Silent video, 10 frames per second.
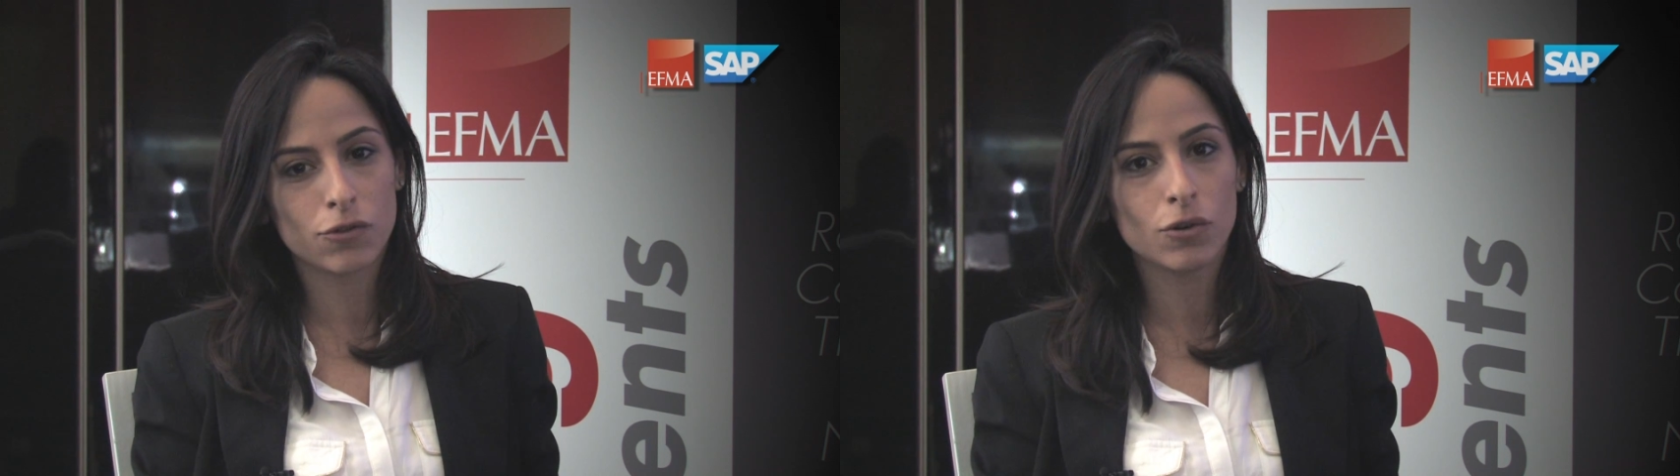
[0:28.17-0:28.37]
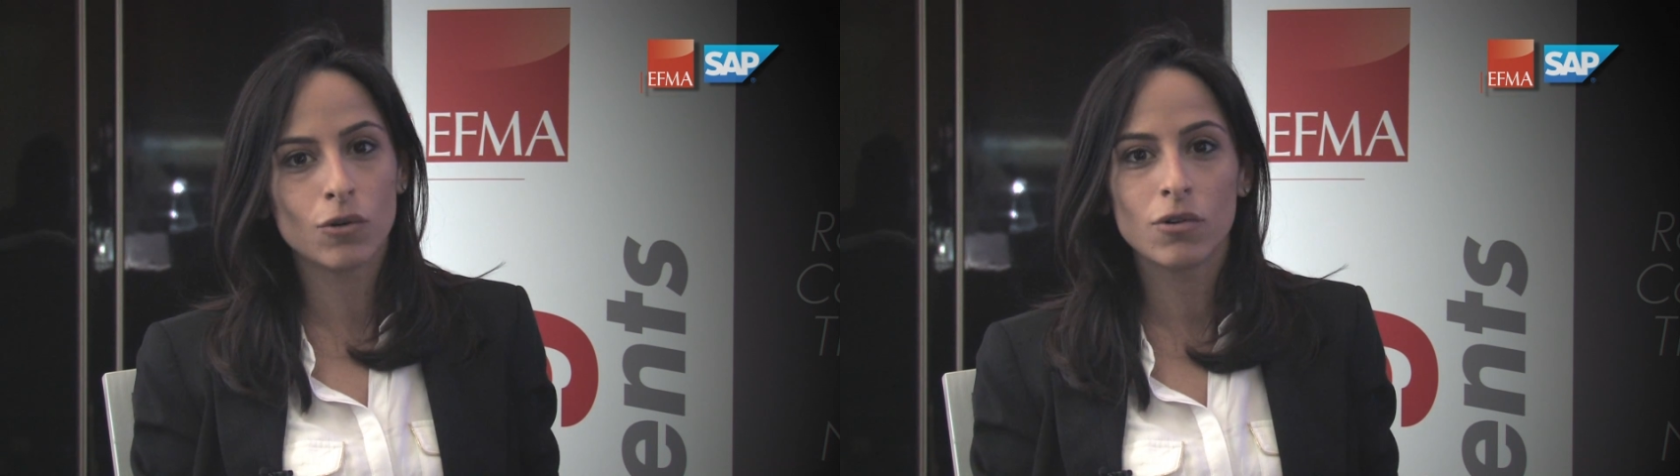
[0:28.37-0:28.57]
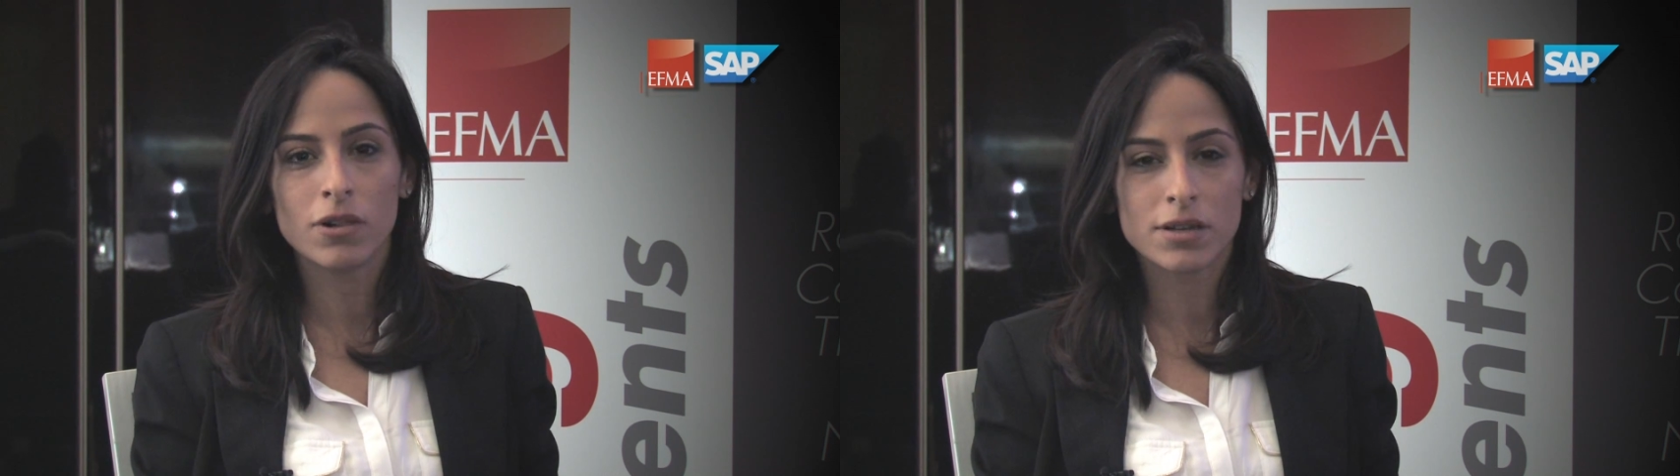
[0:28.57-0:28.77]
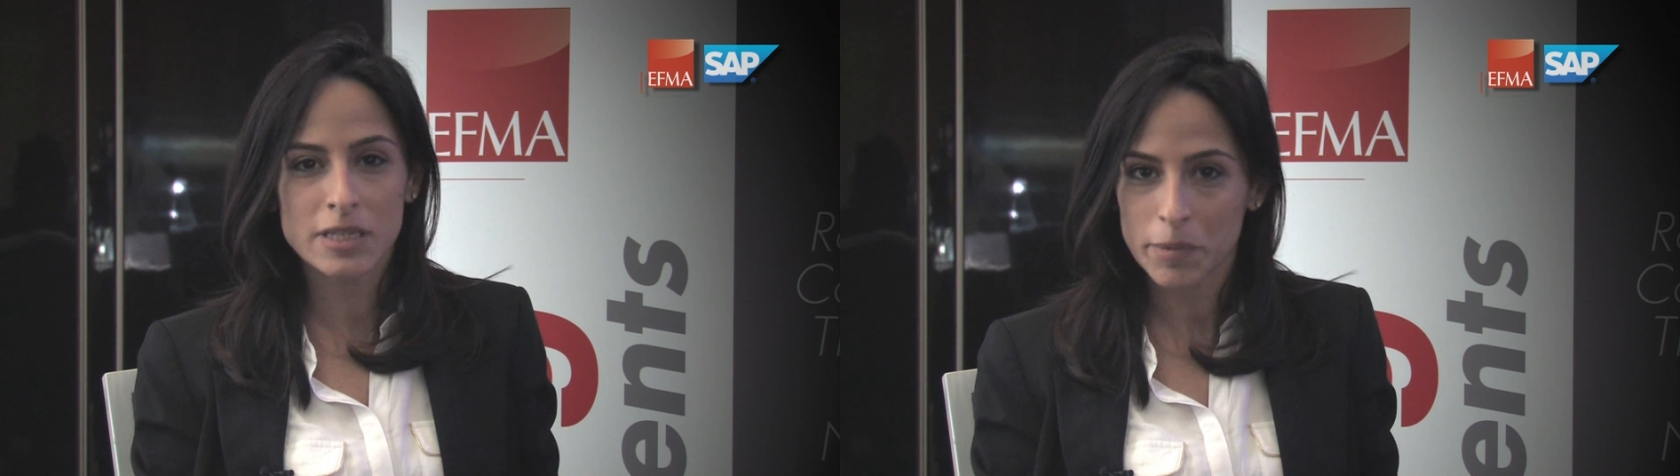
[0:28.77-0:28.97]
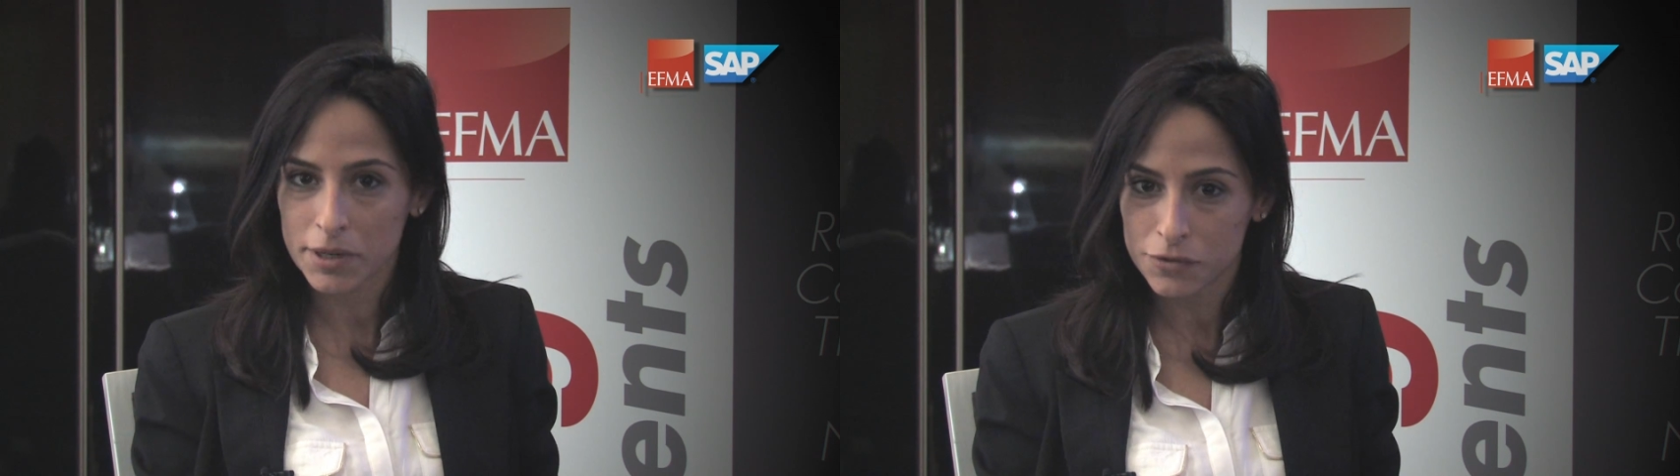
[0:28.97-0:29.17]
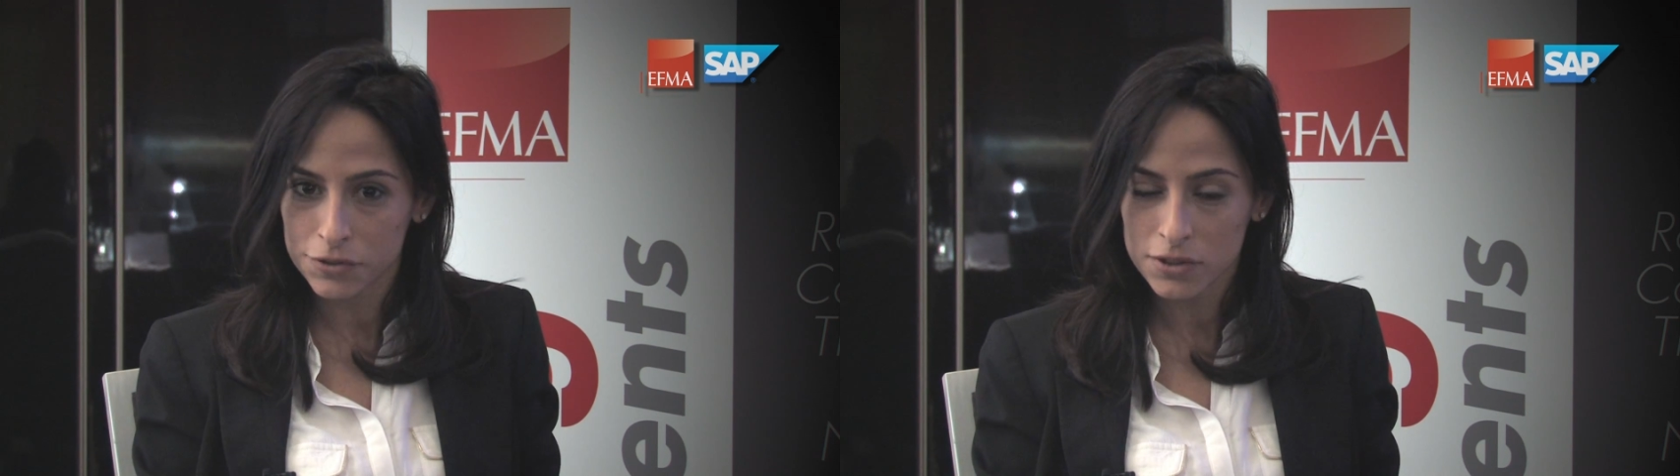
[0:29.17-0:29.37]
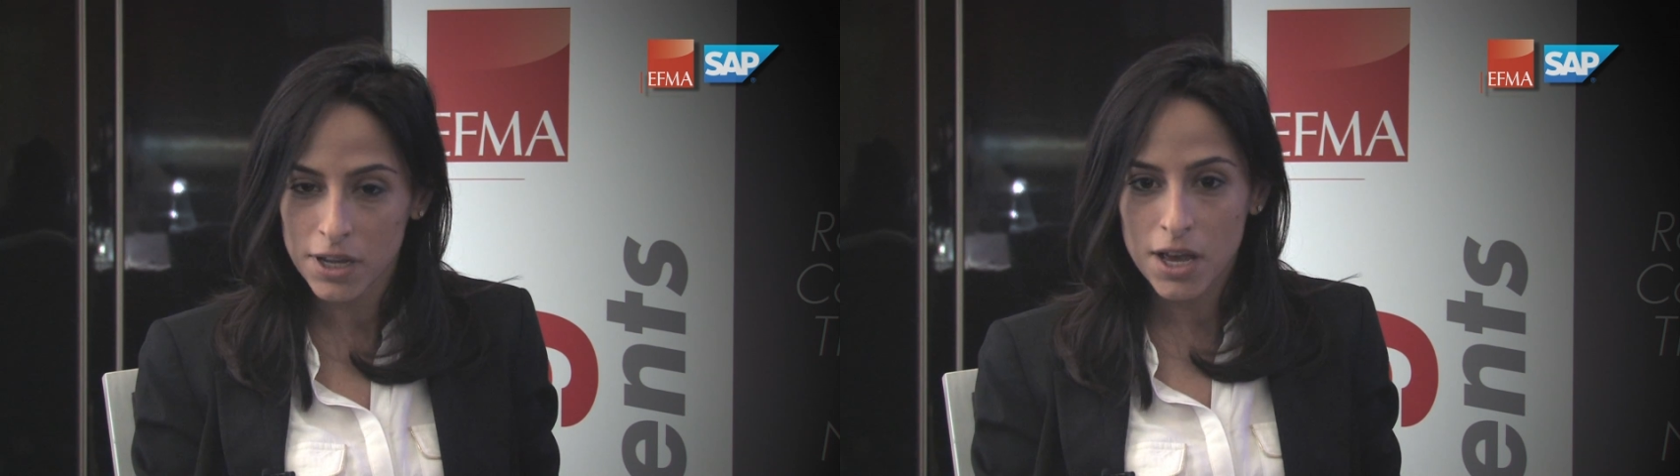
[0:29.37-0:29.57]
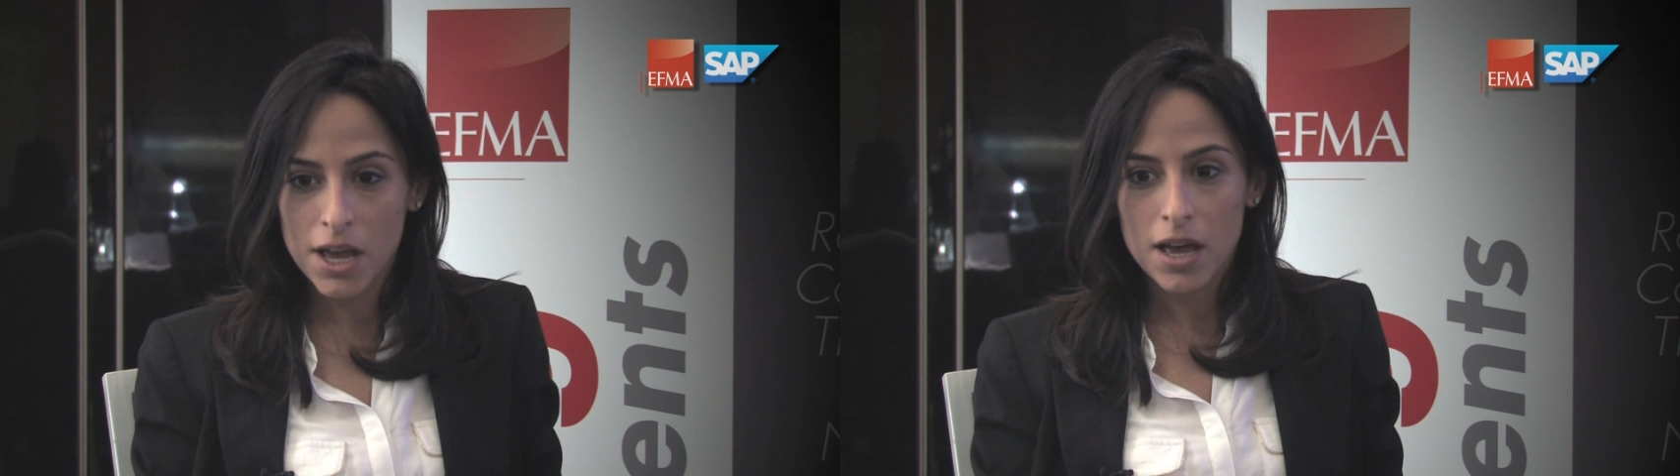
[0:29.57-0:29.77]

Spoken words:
for all smartphones